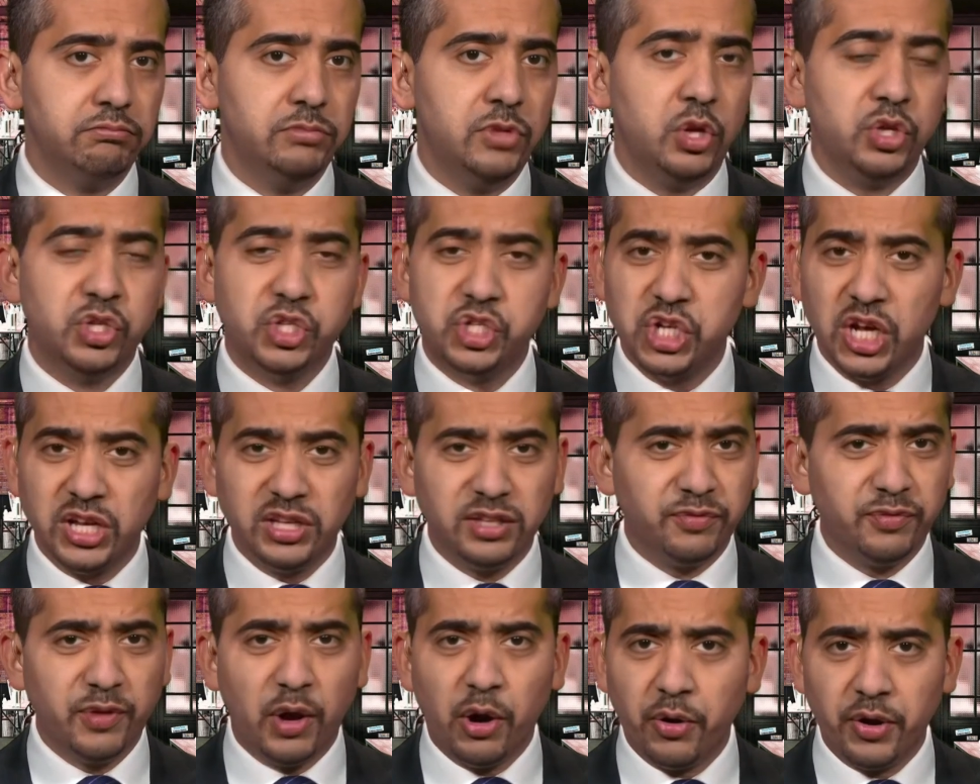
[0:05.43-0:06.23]
Not
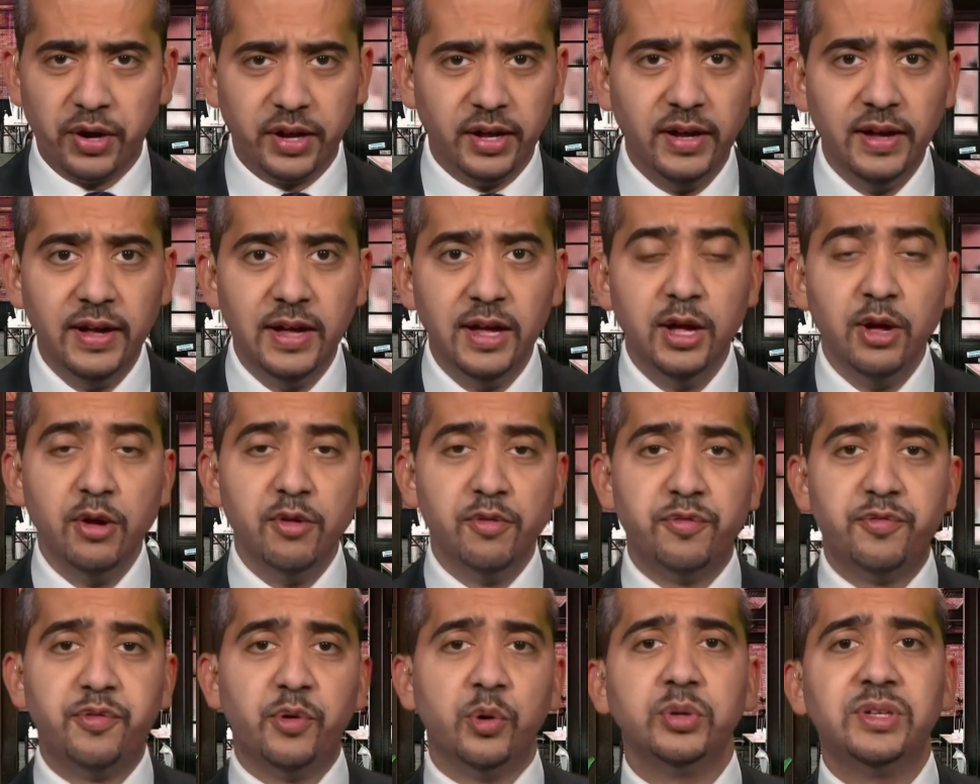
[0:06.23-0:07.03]
just Florida,
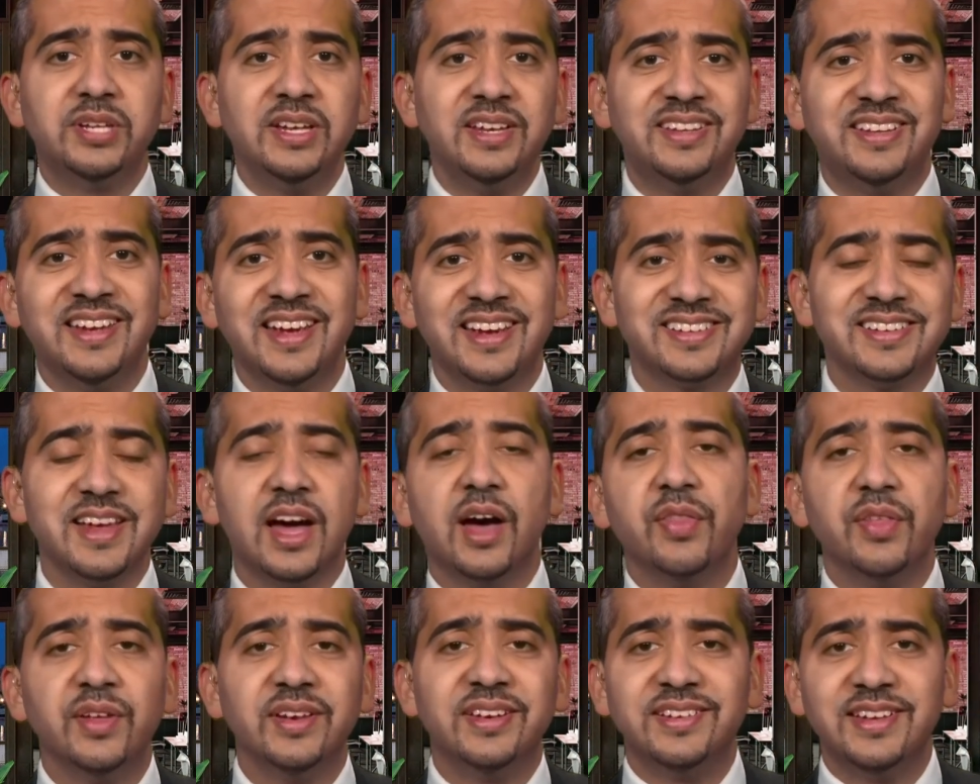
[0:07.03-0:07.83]
46
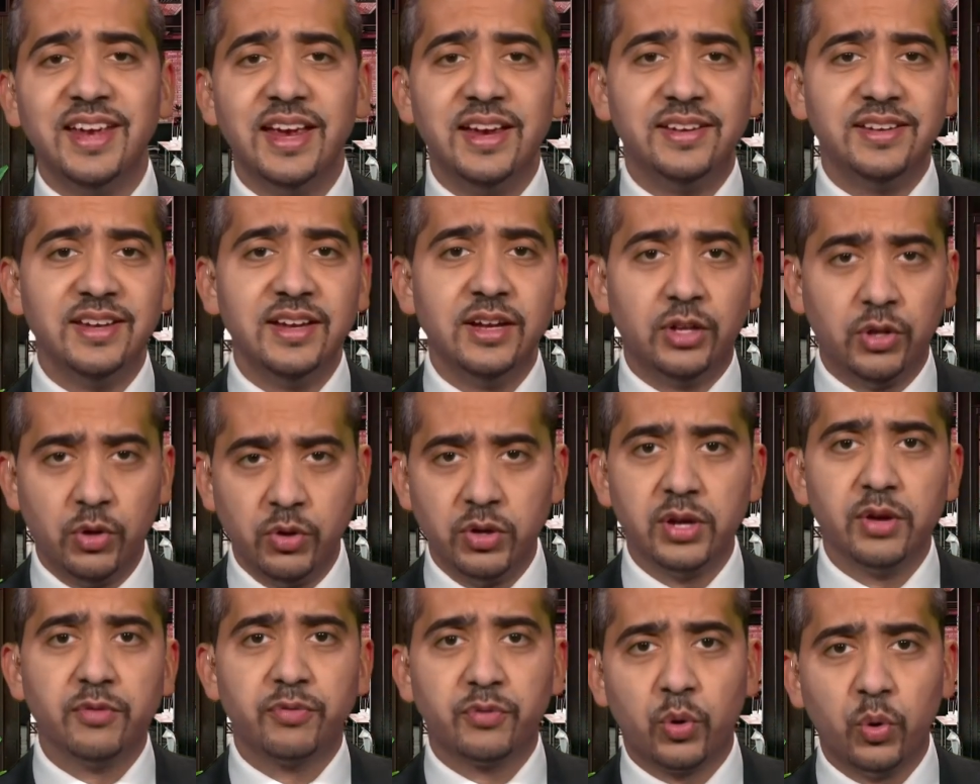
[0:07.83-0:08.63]
other states,
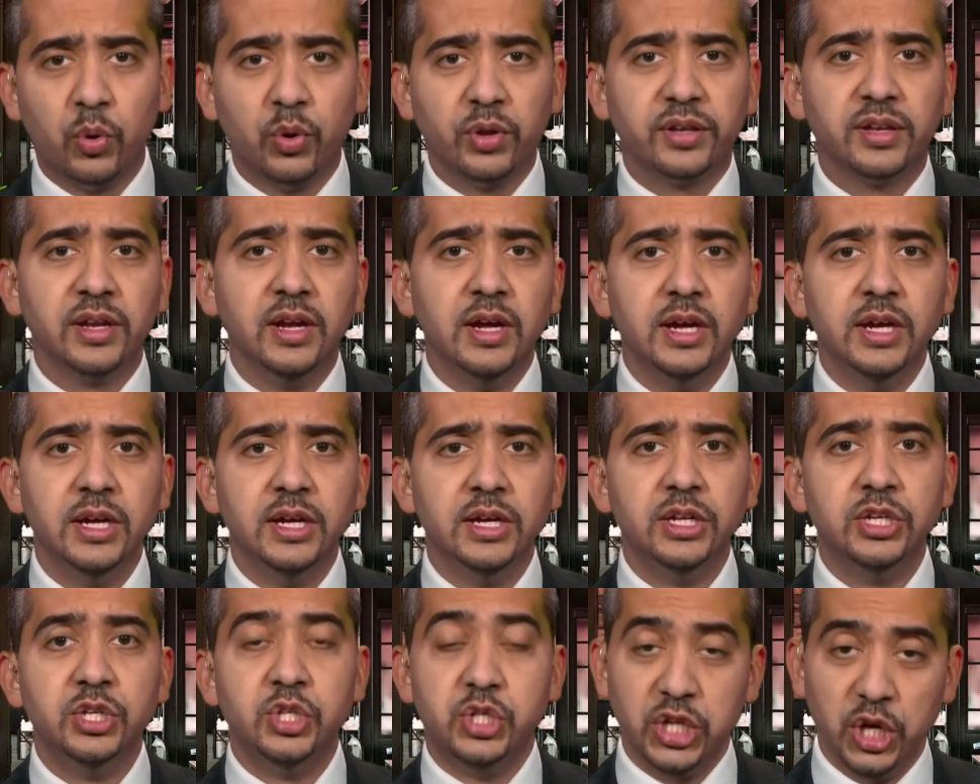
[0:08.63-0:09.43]
including, of course,
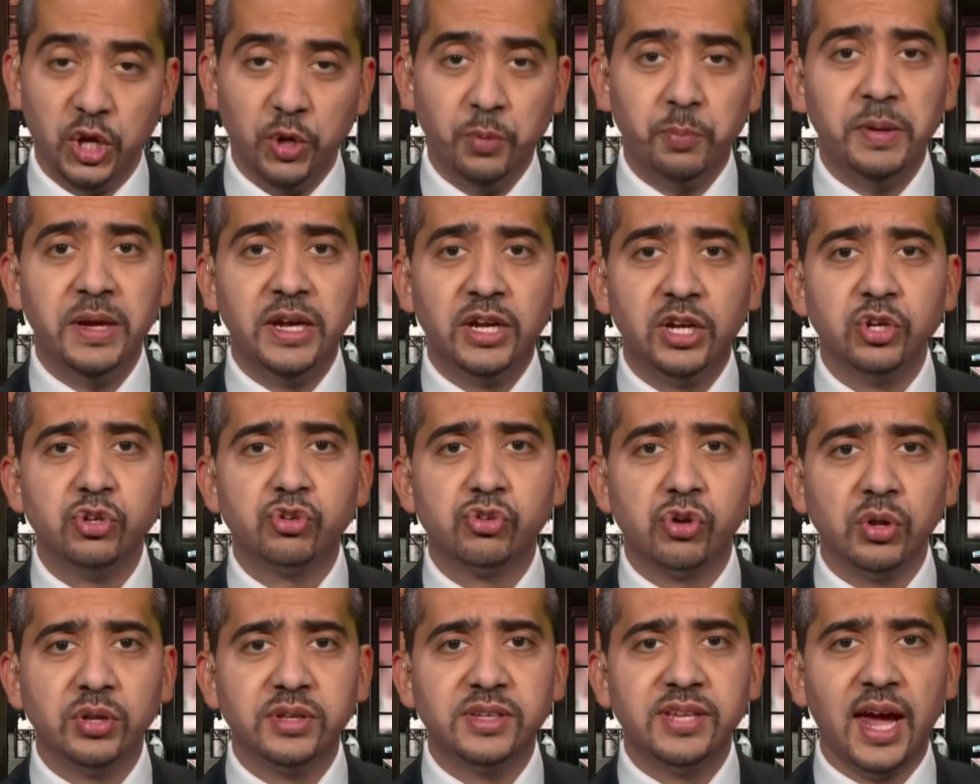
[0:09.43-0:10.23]
GOP
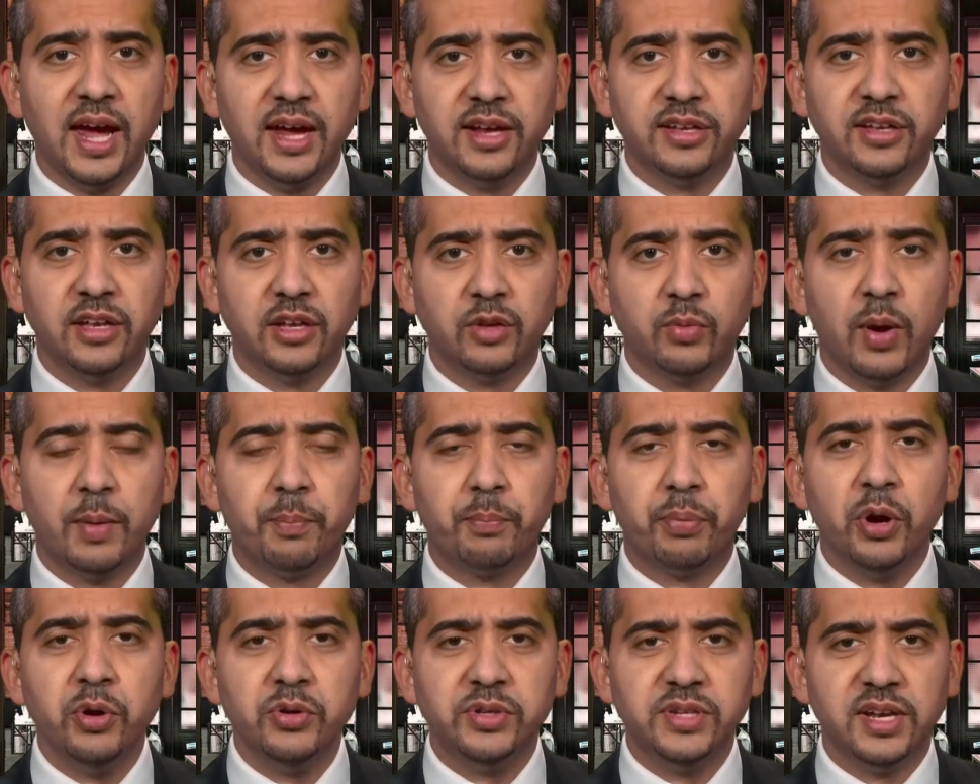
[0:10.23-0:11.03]
controlled Texas, where
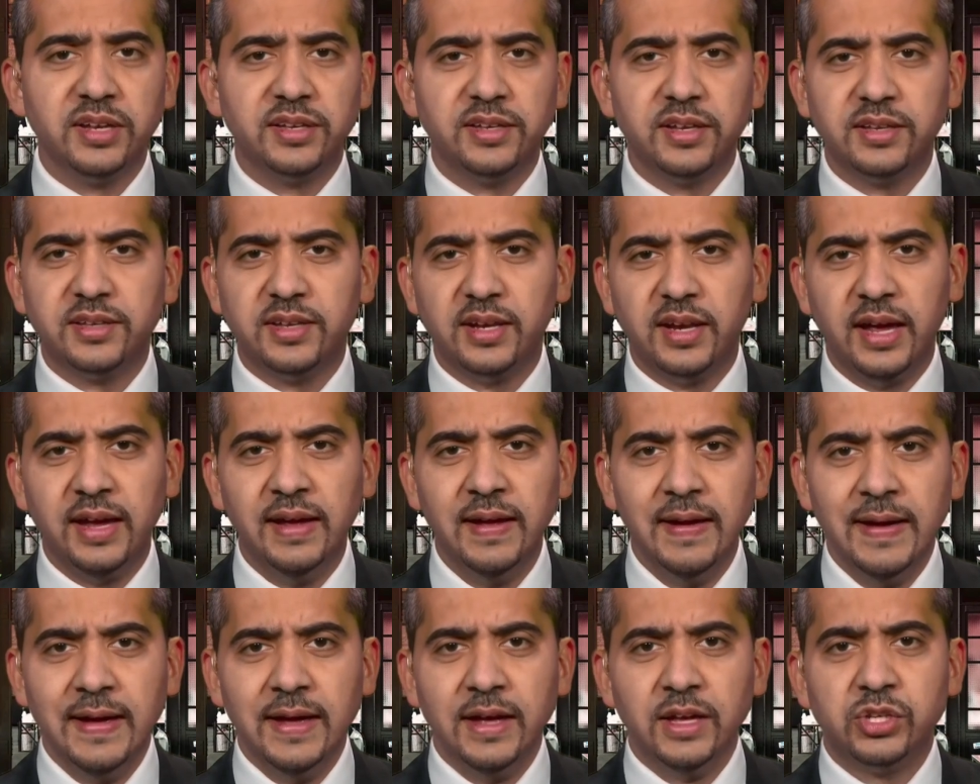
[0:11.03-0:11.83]
protesters
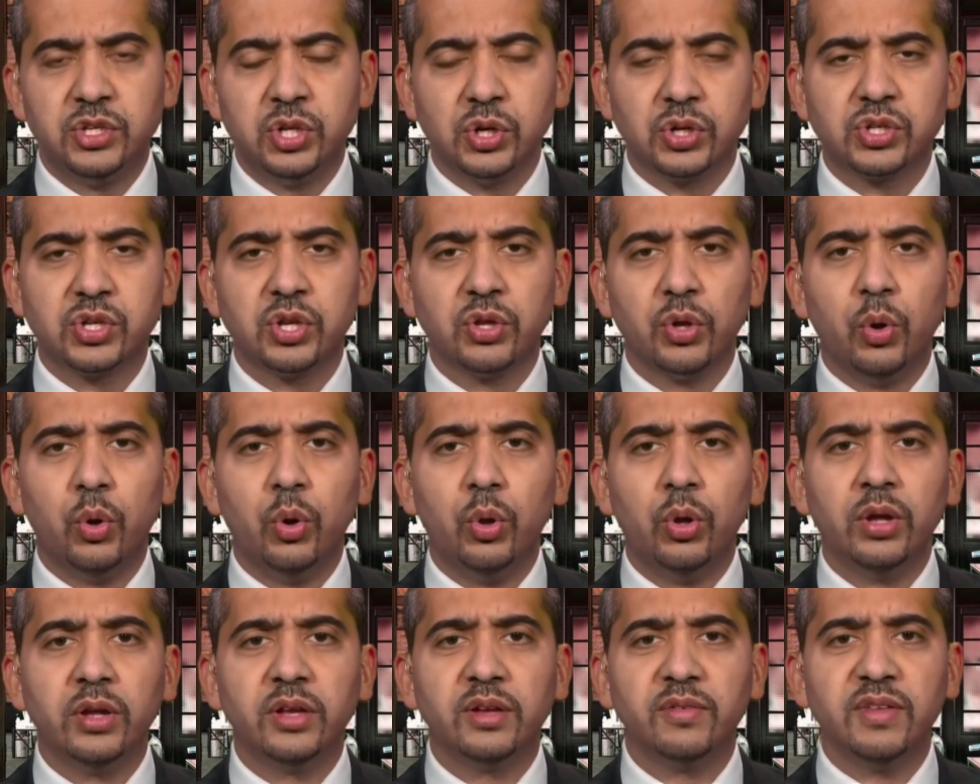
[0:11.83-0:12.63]
today took to the
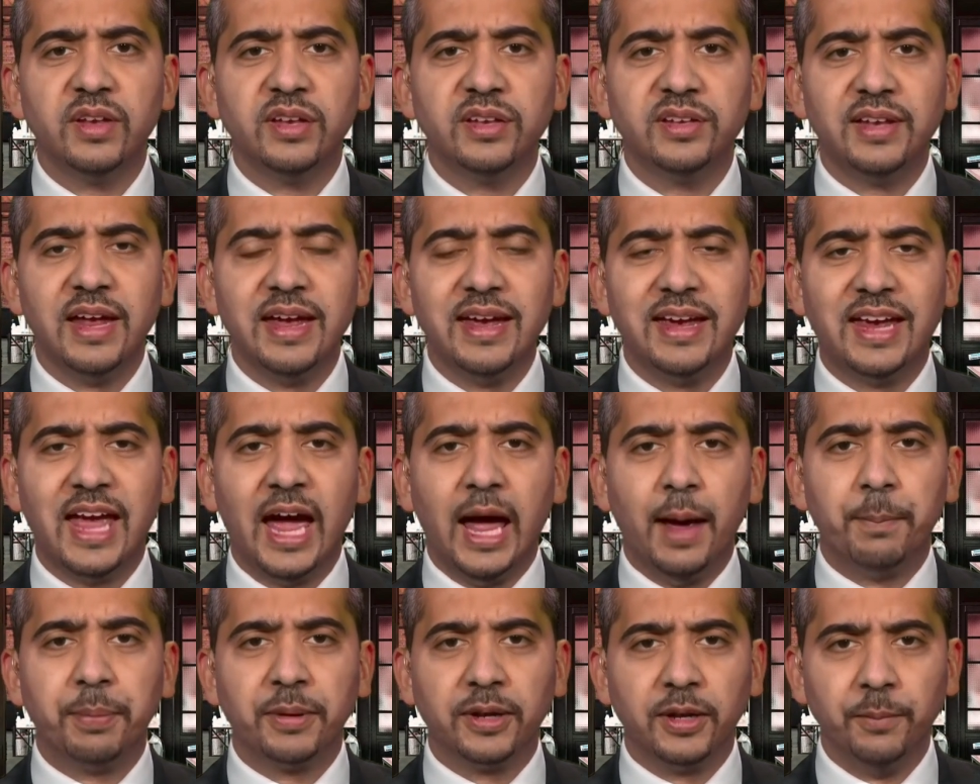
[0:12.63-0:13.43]
halls of the state
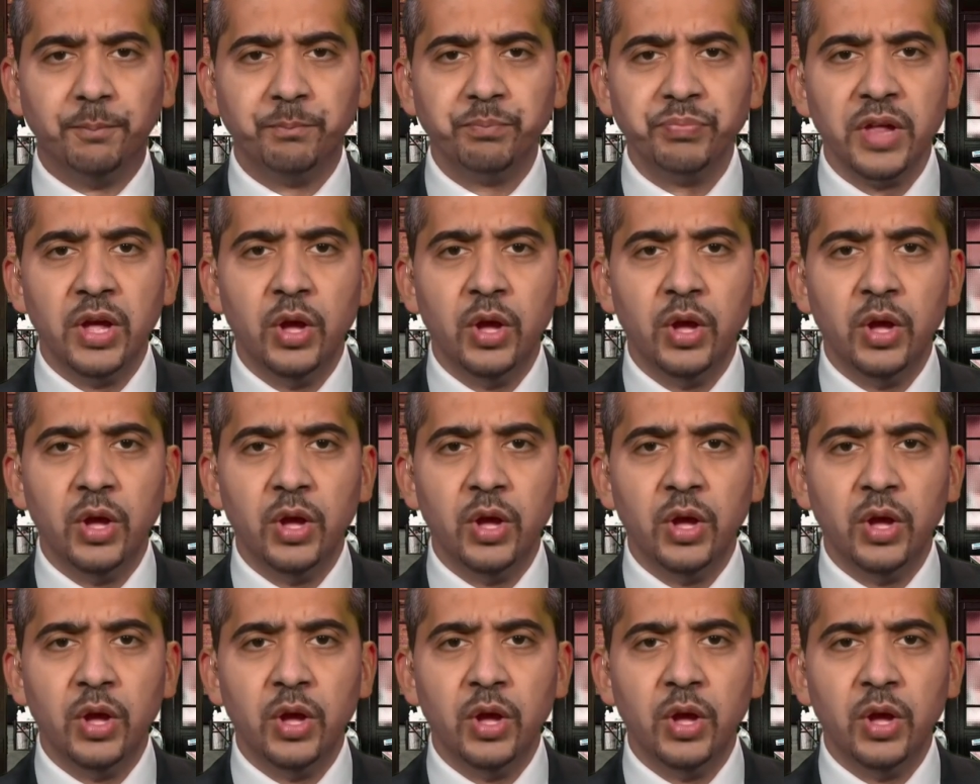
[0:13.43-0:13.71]
capitol,